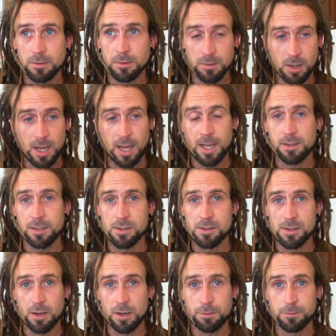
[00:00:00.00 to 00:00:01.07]
had this
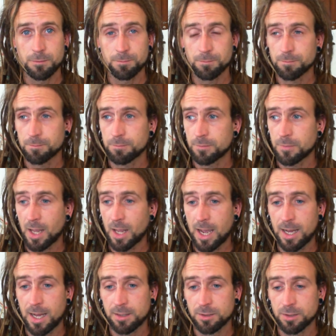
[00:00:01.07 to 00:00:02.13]
stuff,
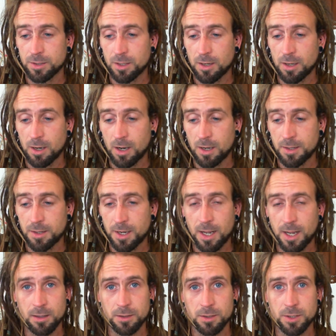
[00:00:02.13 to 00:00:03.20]
and I then
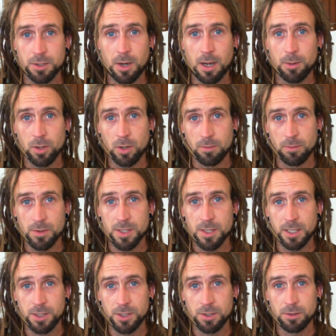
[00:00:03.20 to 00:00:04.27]
held a 2-hour
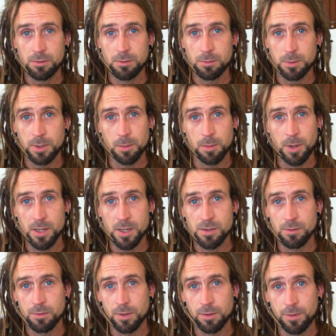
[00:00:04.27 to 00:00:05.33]
conversation with a person
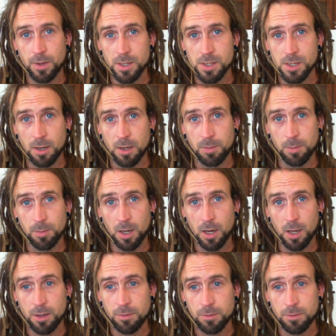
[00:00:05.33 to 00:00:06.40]
for the first time in my
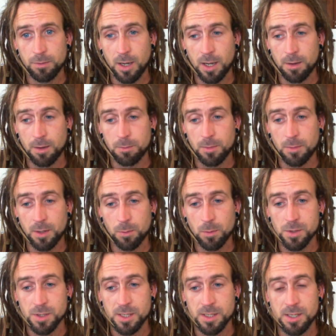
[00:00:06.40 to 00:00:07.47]
life. It
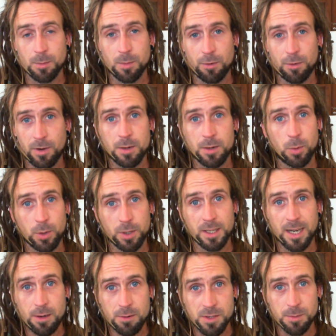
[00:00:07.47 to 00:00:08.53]
wasn't until my friend pointed
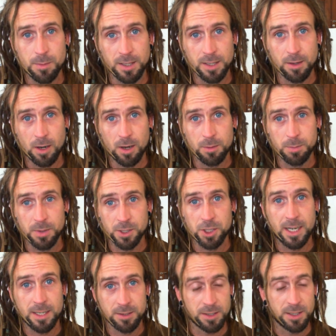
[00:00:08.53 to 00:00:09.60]
out to me that I'd been
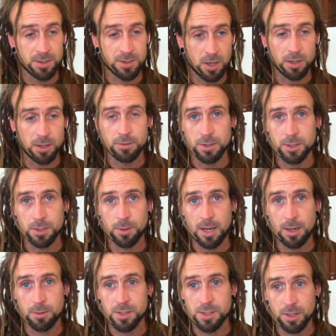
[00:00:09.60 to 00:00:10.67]
chatting to this guy for 2
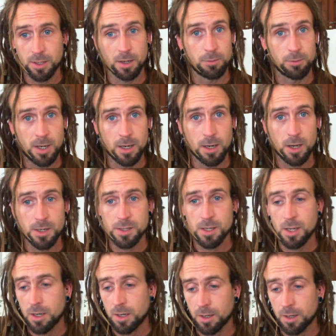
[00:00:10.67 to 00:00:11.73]
hours did I realise,
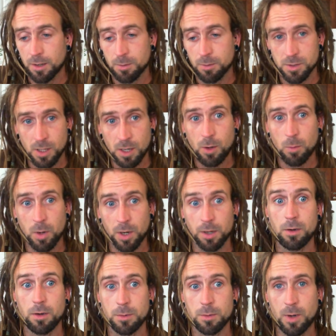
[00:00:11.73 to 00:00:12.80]
and I was like, oh my
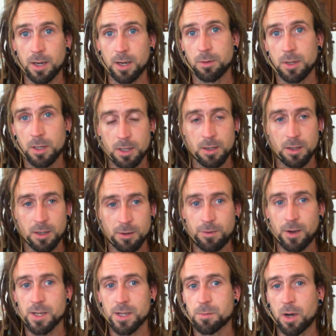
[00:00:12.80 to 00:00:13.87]
god, wow,
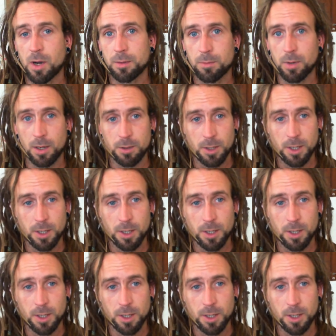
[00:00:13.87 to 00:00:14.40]
first mind blow.